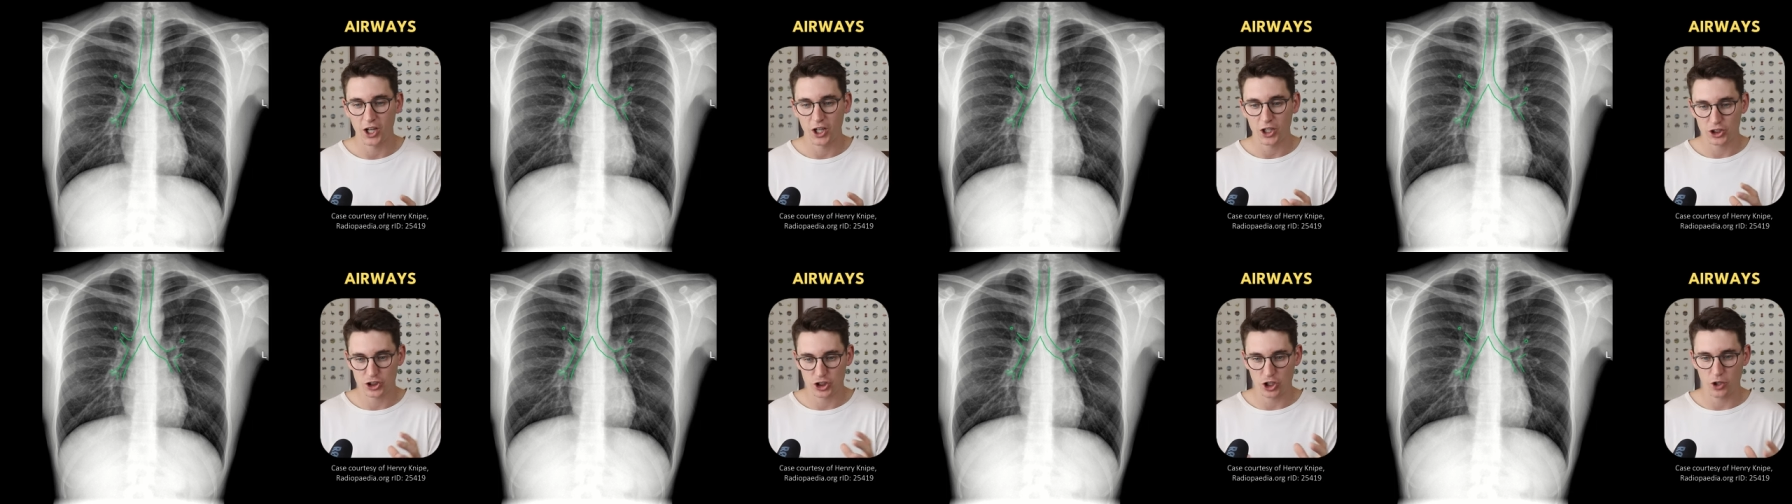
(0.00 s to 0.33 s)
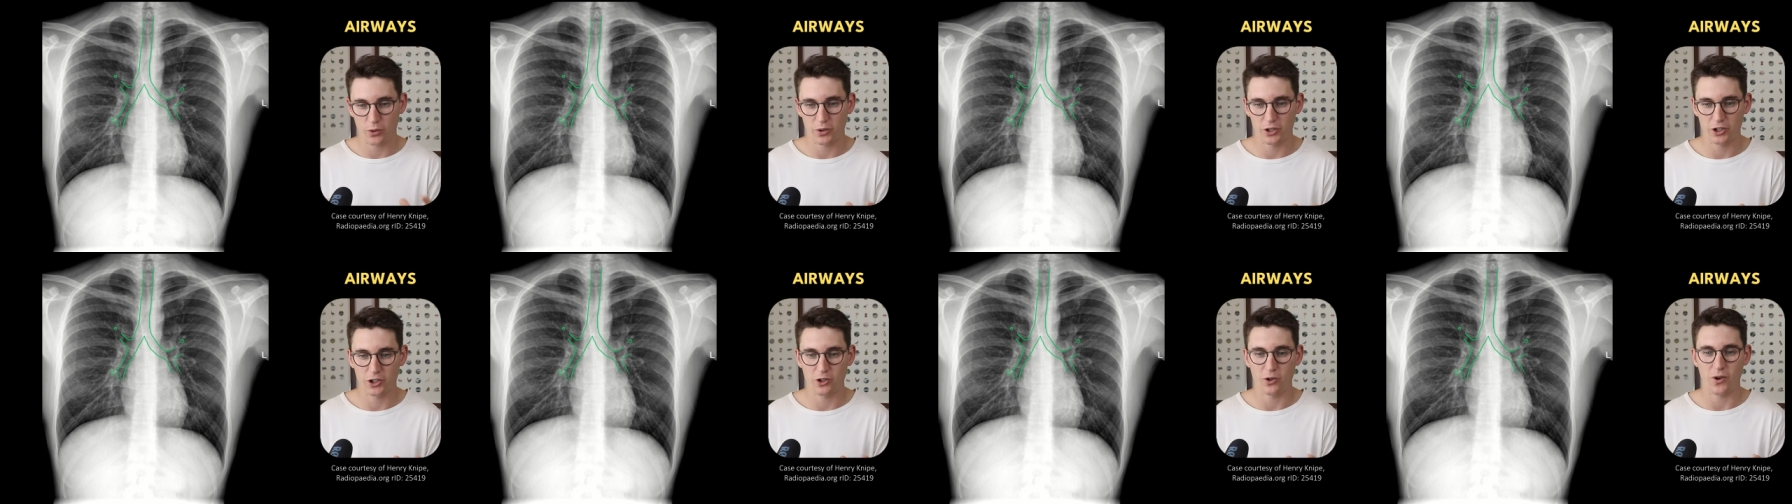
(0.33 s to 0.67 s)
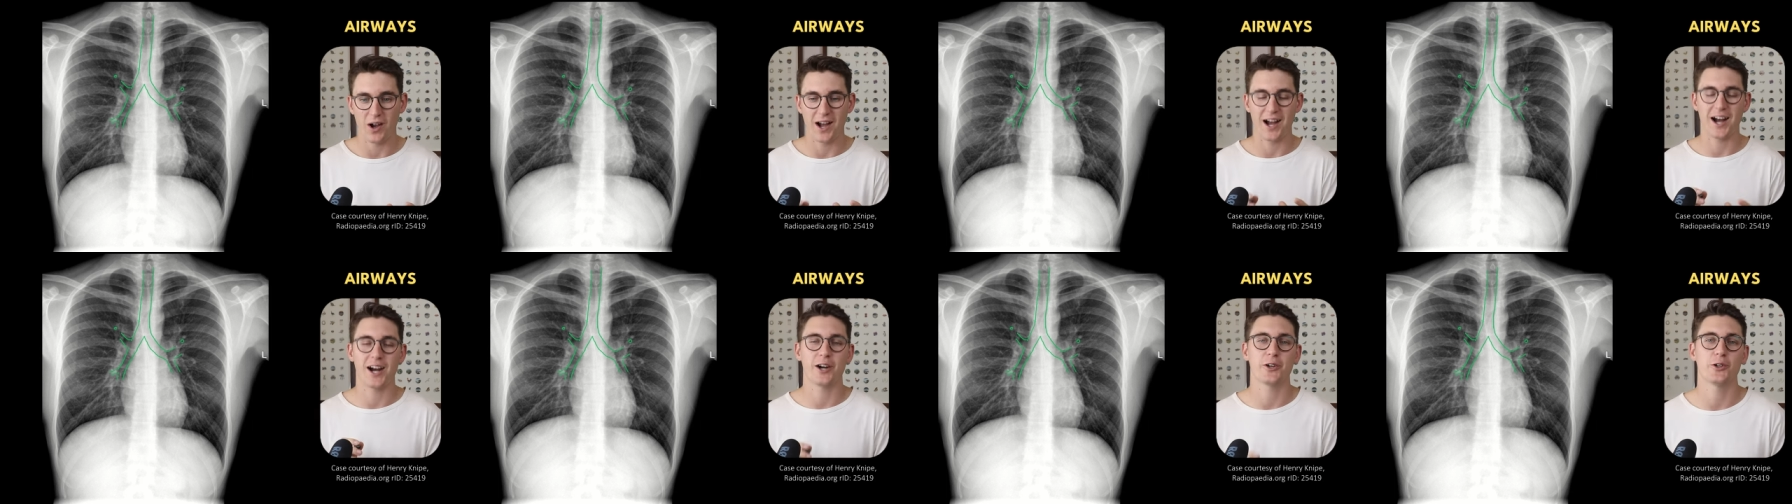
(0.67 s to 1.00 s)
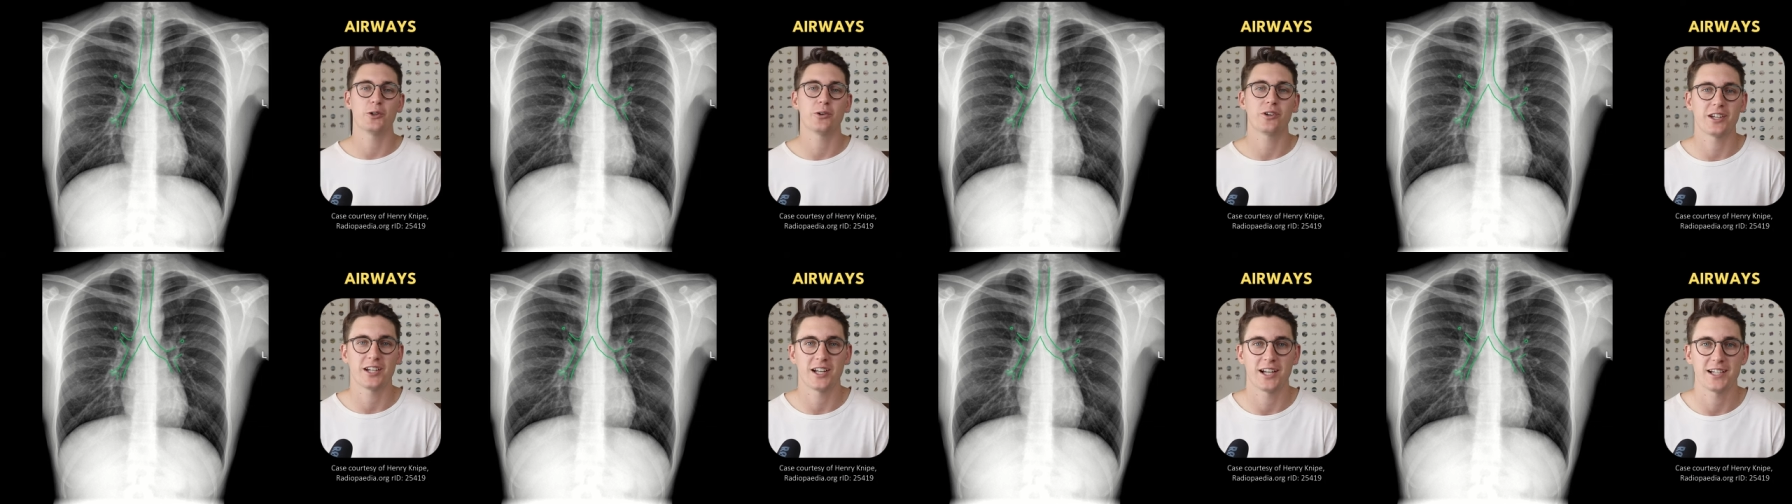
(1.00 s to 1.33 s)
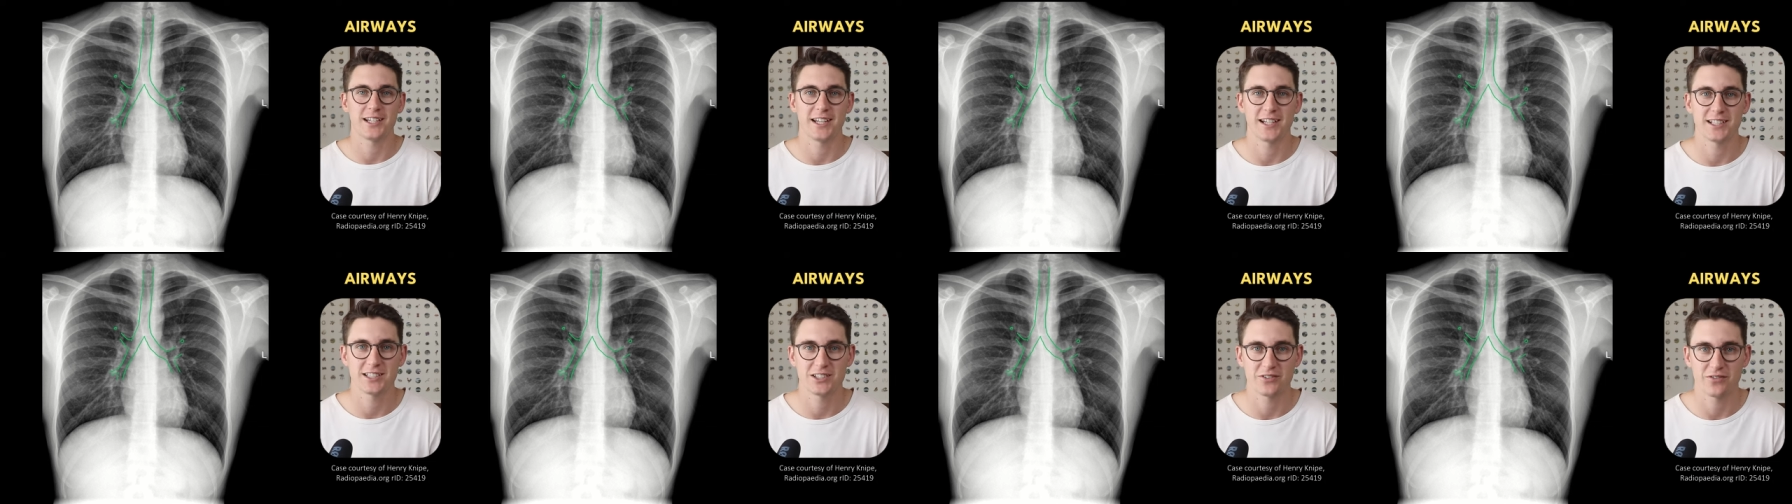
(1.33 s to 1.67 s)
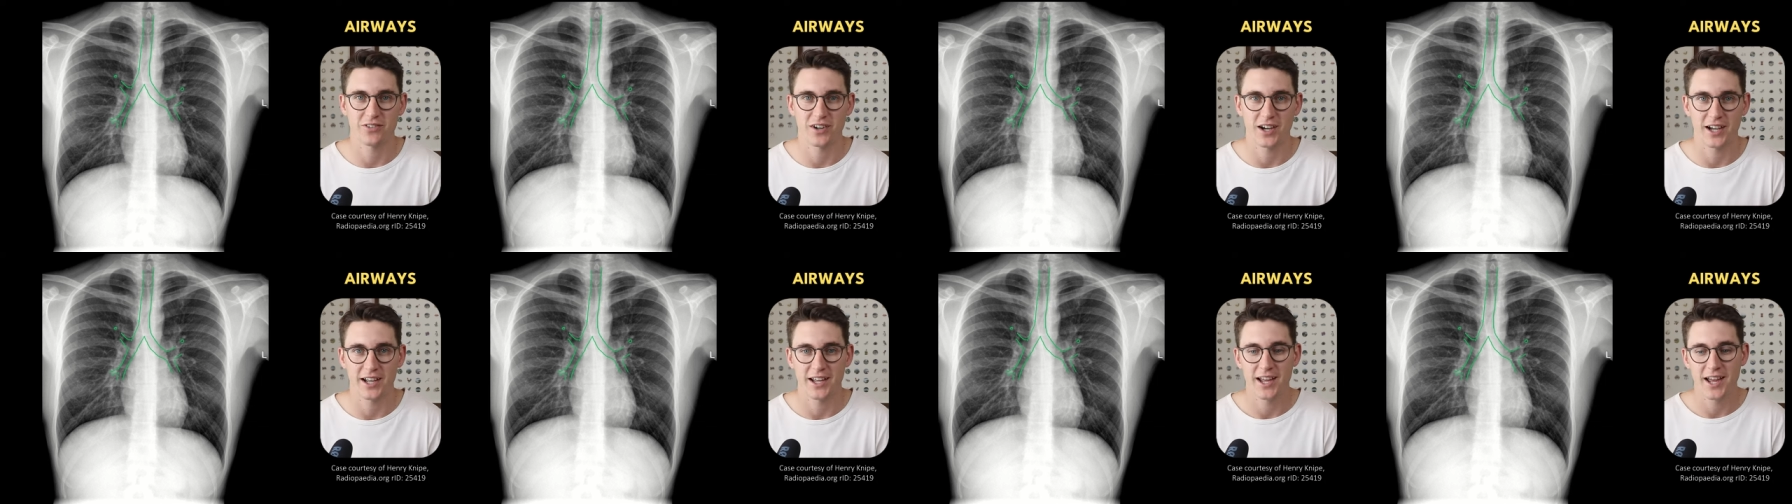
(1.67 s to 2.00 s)
showing you how you can
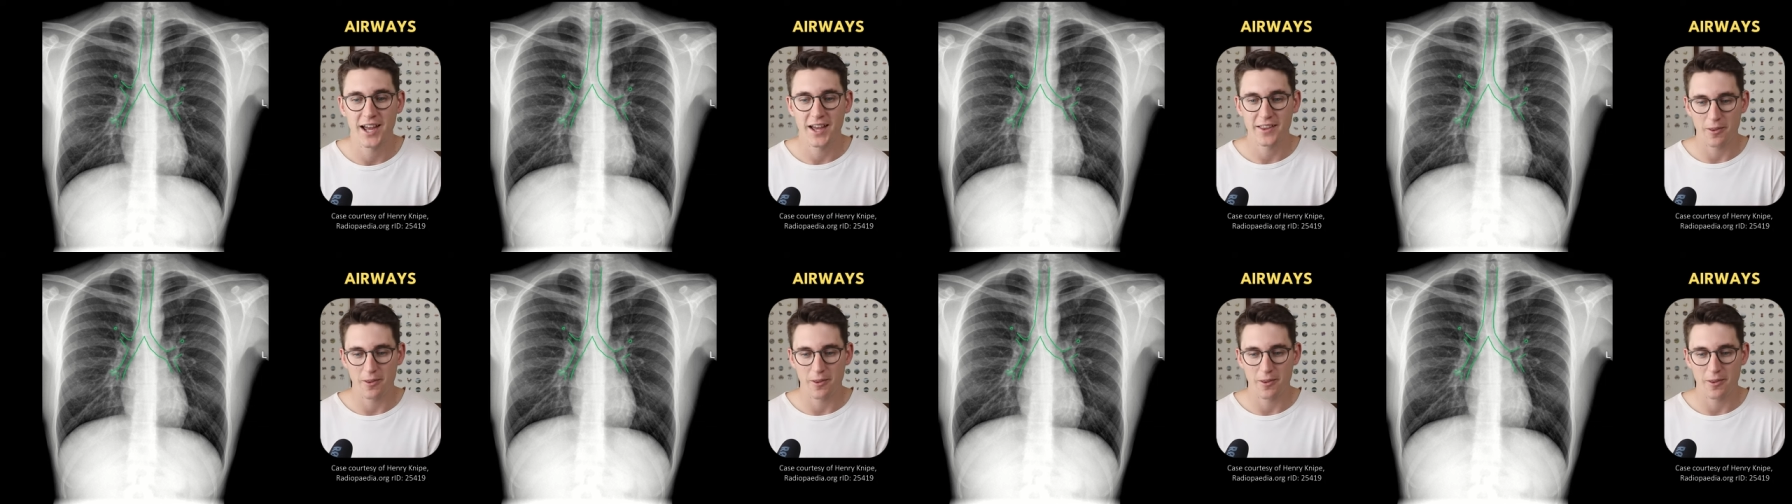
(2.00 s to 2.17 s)
identify